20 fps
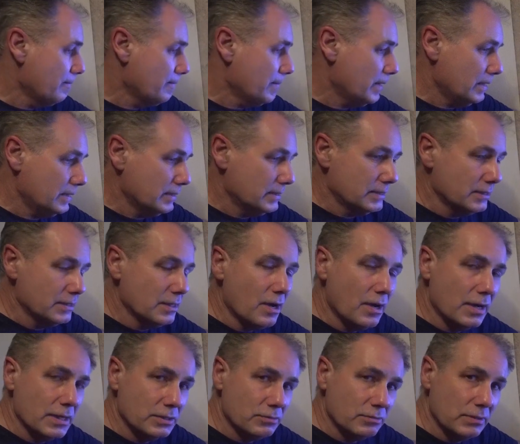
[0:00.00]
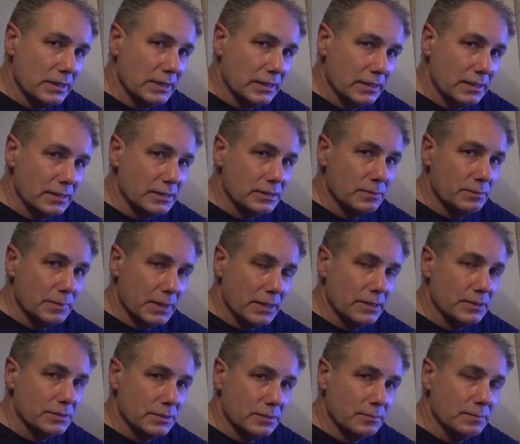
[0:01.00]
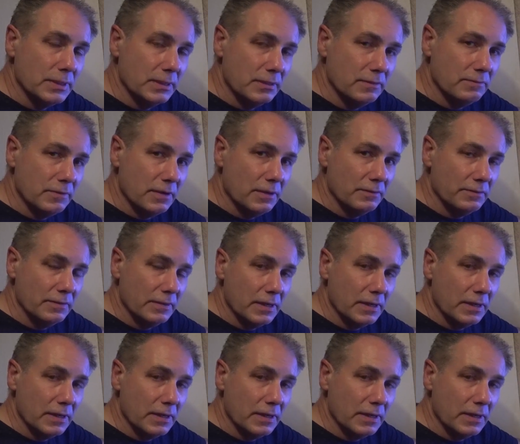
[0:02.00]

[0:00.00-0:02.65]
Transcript: it's nice, really nice to be asked to be involved.